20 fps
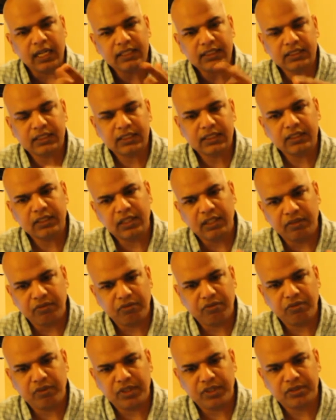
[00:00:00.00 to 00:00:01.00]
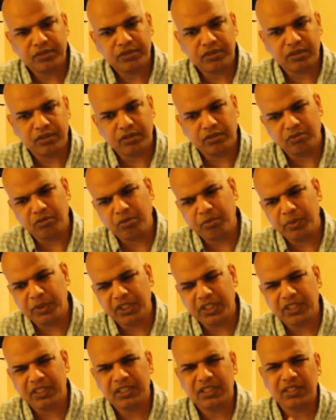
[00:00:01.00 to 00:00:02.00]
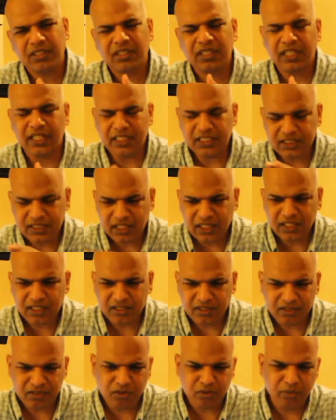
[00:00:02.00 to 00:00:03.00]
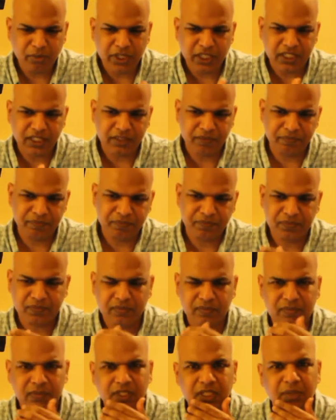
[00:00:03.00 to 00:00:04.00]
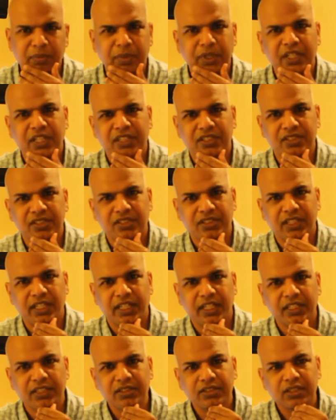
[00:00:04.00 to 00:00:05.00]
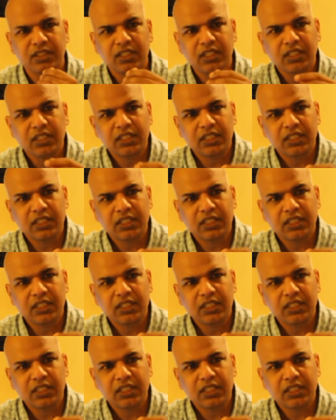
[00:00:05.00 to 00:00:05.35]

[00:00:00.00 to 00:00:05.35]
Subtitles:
ask F1s or OPT. Let us not go by immigration status.